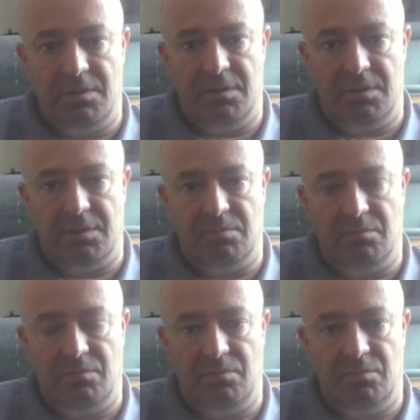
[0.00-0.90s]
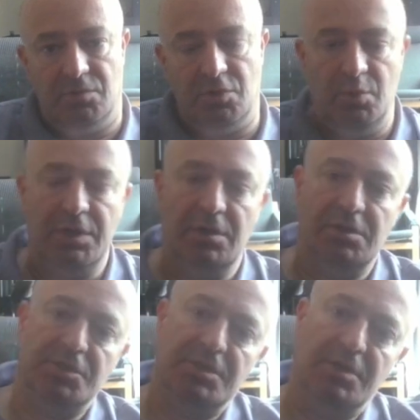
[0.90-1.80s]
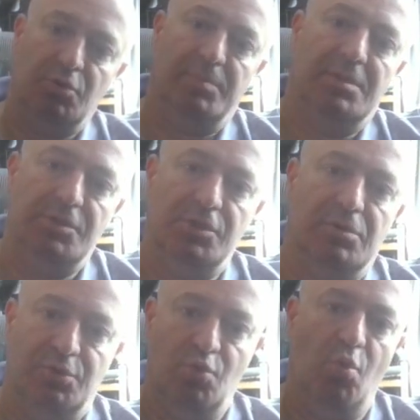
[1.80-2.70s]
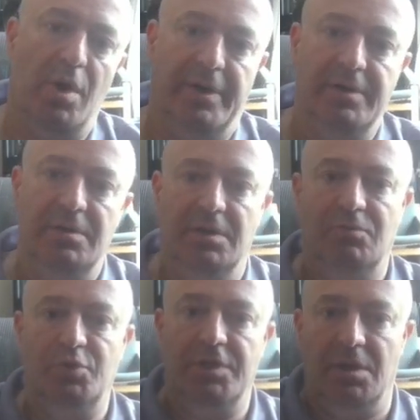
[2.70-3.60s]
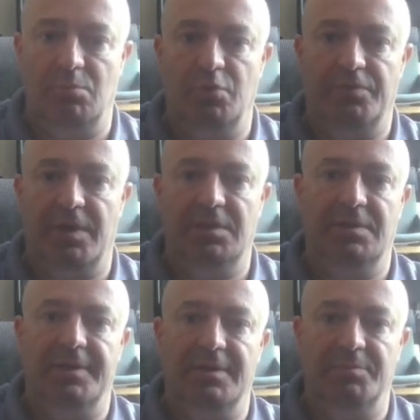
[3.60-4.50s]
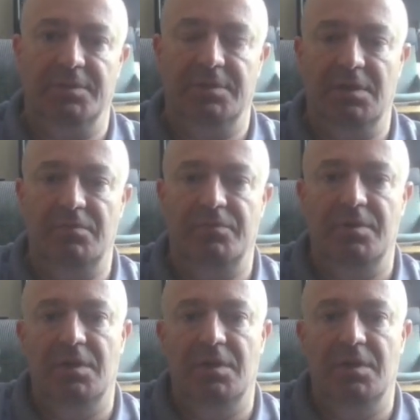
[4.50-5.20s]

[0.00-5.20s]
so we're going to just increment the 0 to 1 every time we find an element. And if